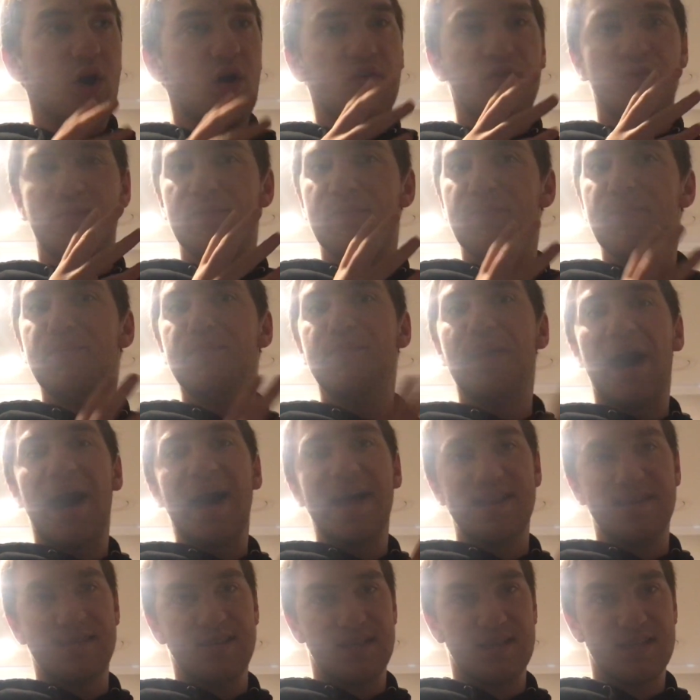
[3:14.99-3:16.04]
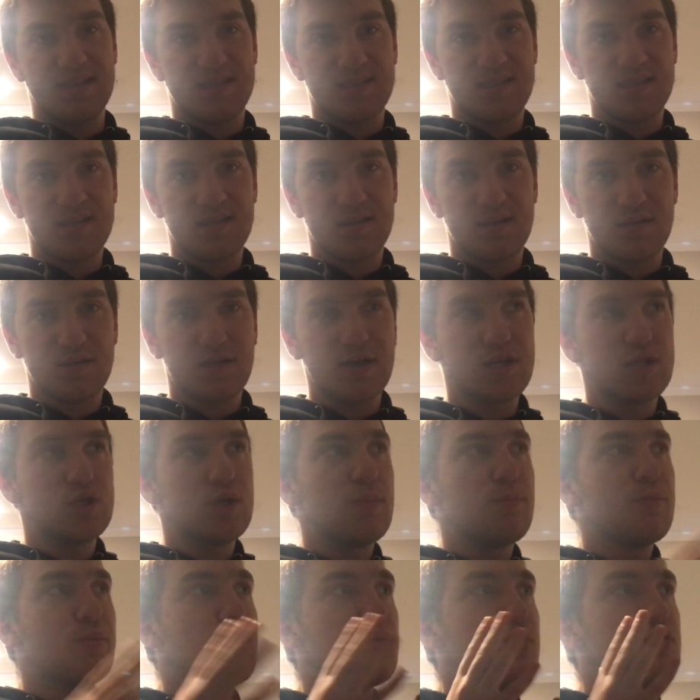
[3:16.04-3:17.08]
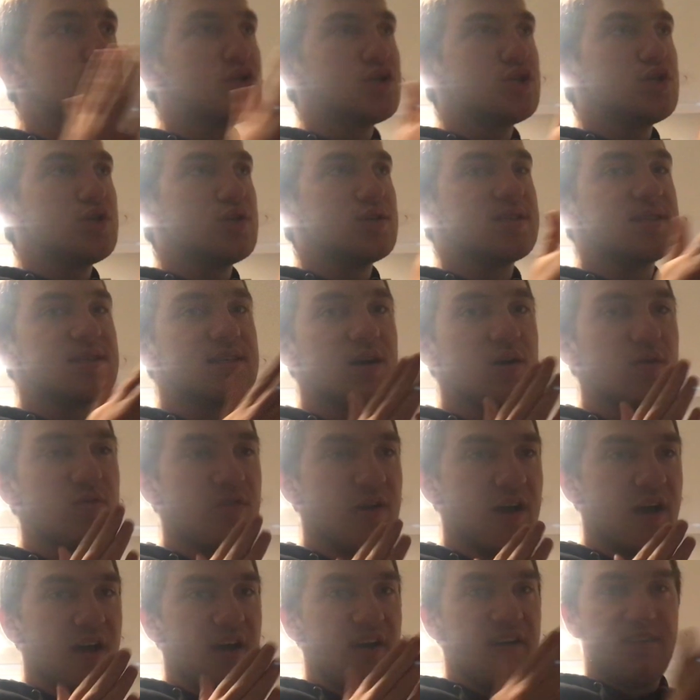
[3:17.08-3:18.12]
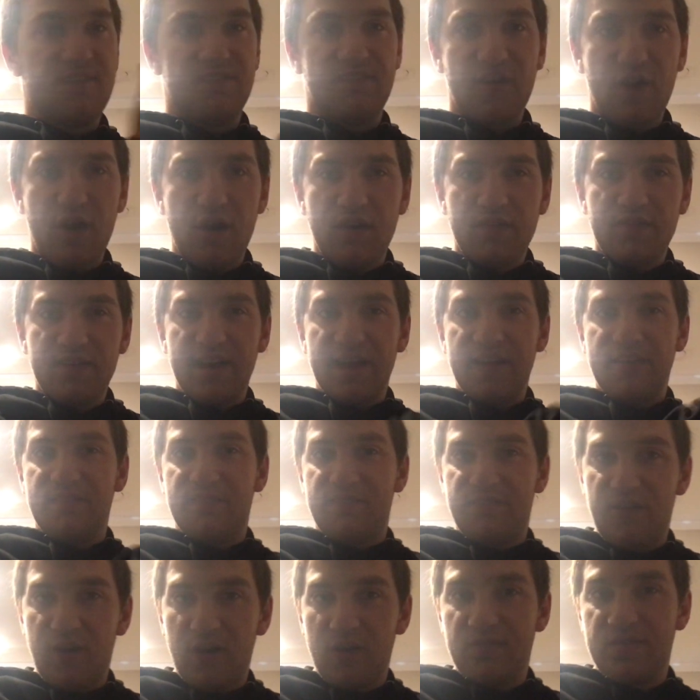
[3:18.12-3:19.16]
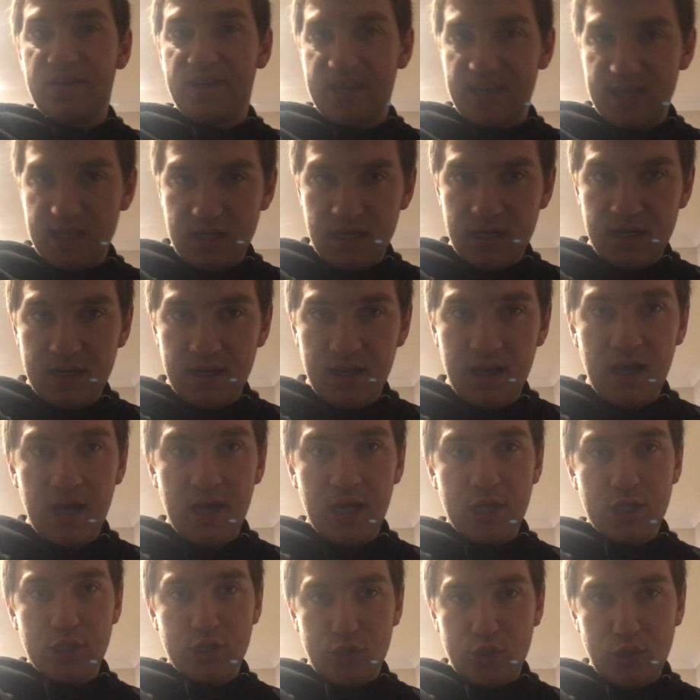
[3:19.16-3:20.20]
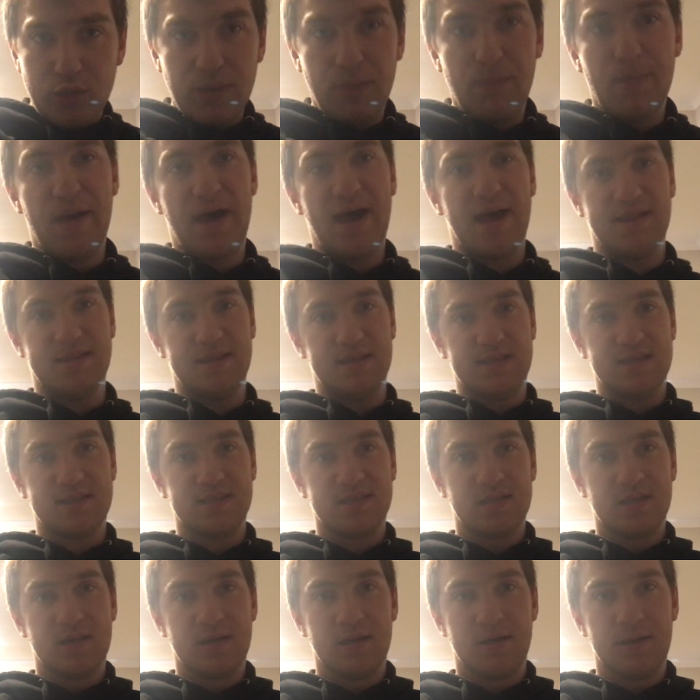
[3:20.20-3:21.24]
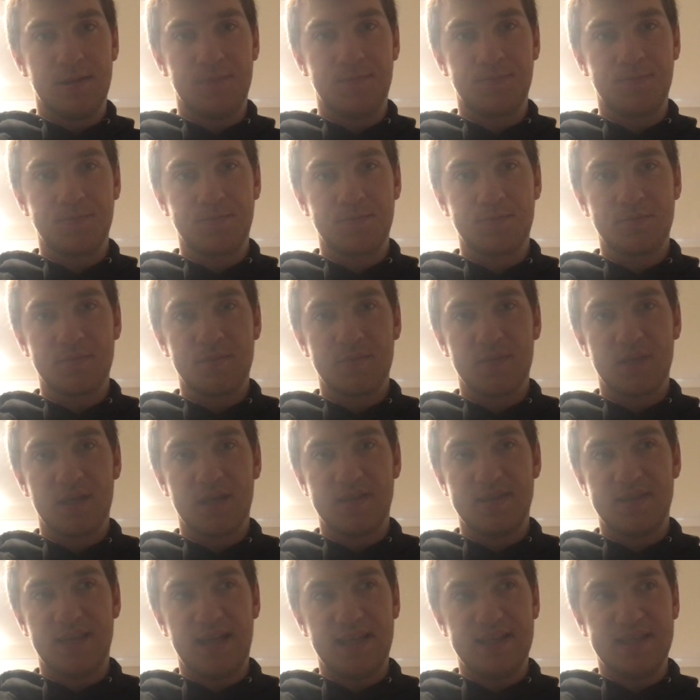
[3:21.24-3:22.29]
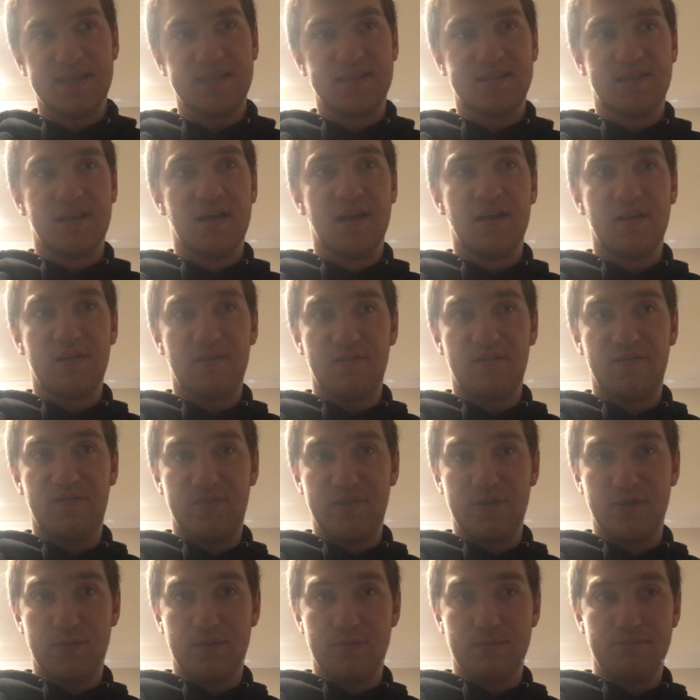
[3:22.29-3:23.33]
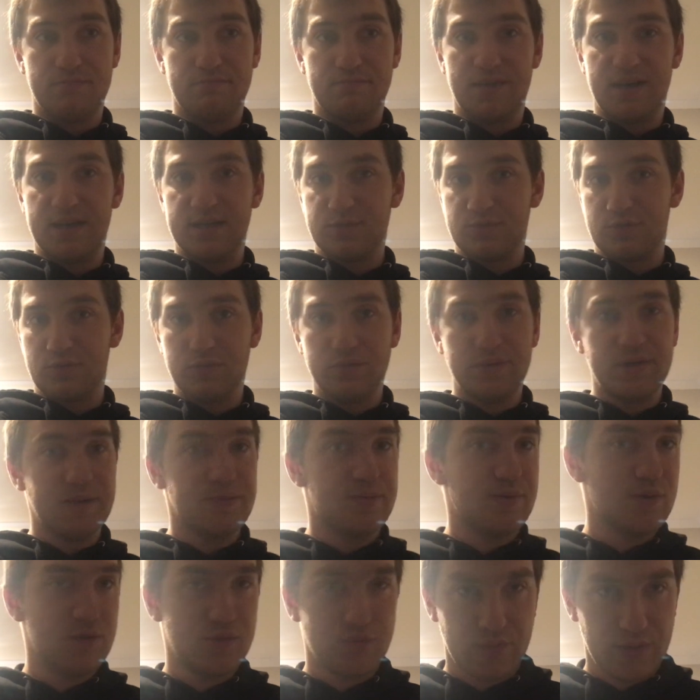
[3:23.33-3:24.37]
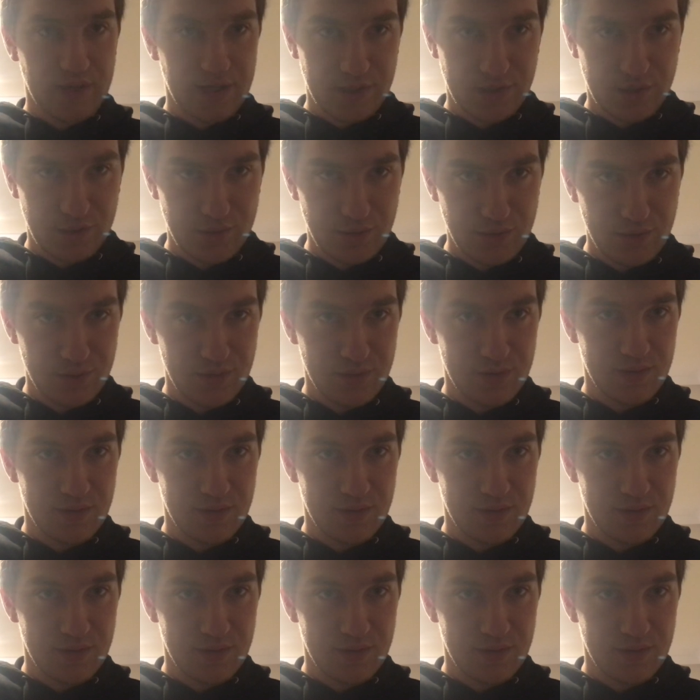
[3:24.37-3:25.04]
of madness. Like, you're pushing yourself further and further into the madness that this film has already portrayed to you.